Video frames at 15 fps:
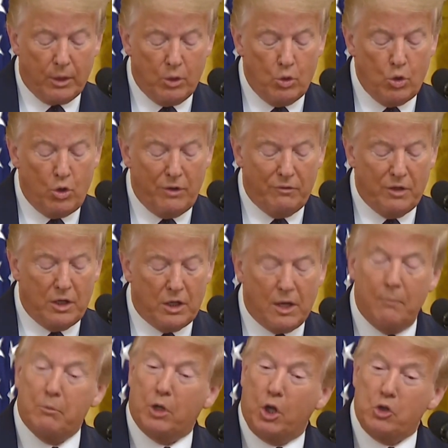or even
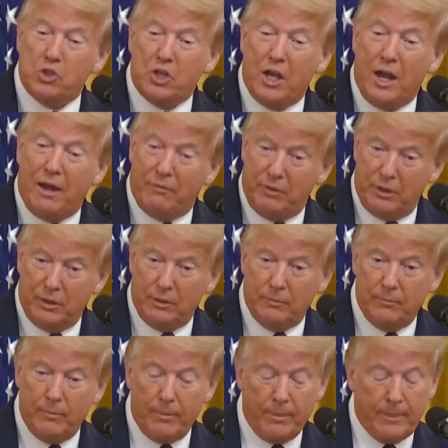come close to having.
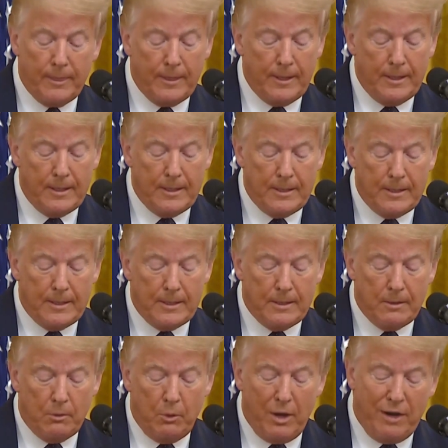
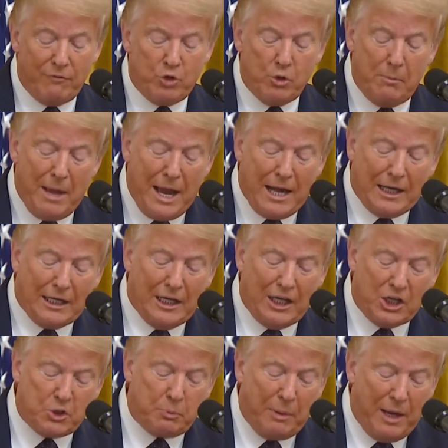We have dramatically
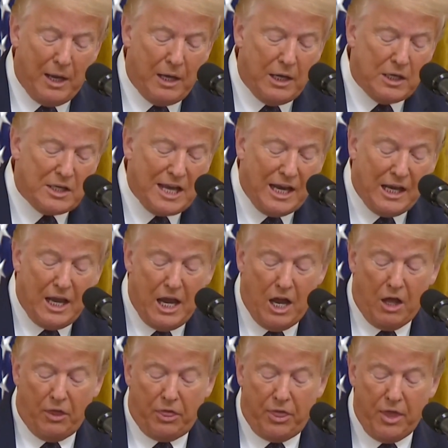expanded
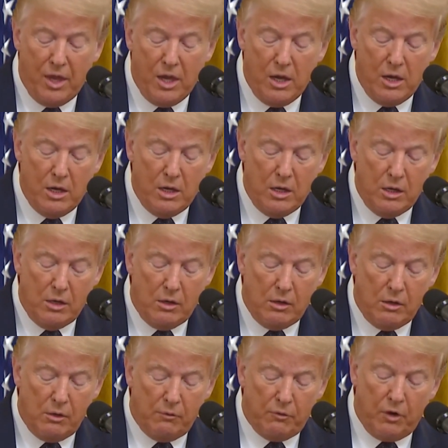telehealth
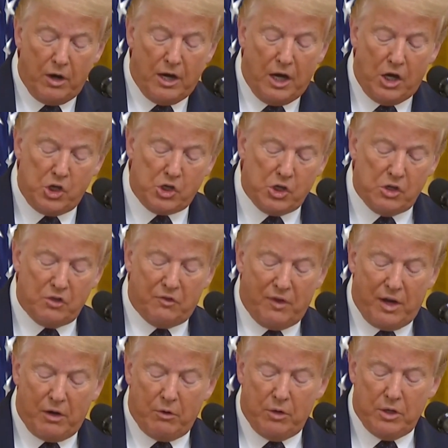for our nation's
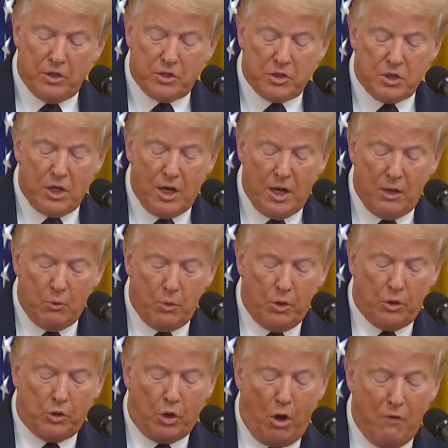veterans. And
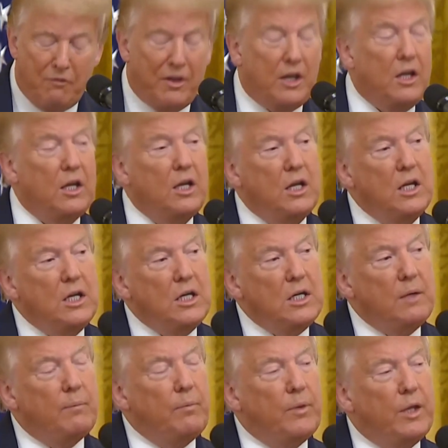with COVID,
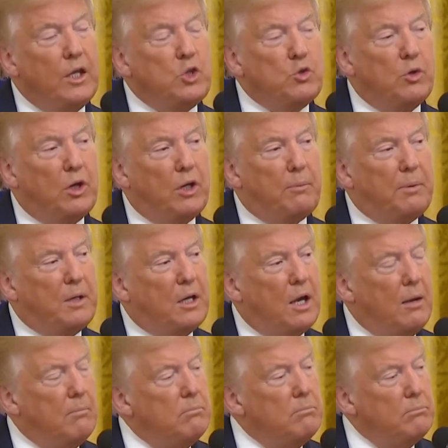it's really
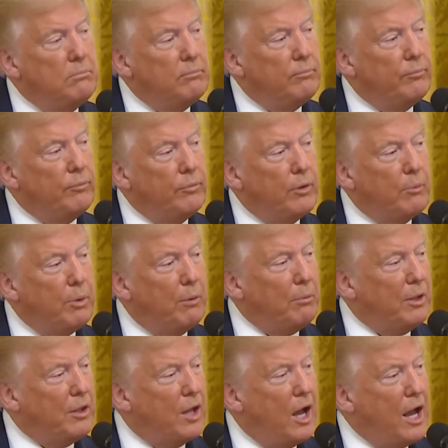become
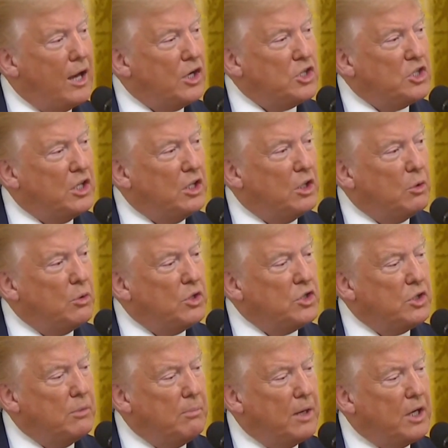probably the hottest thing there is
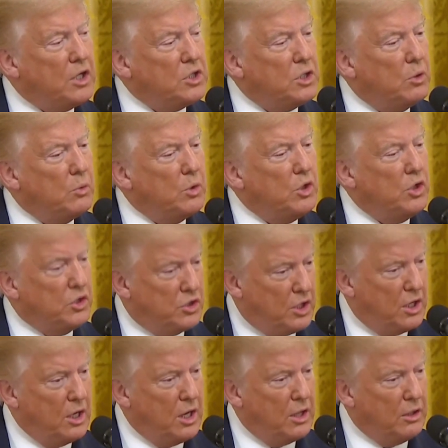in medicine, wouldn't you
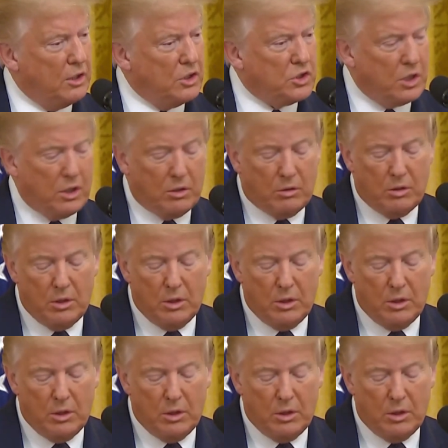say? I think so.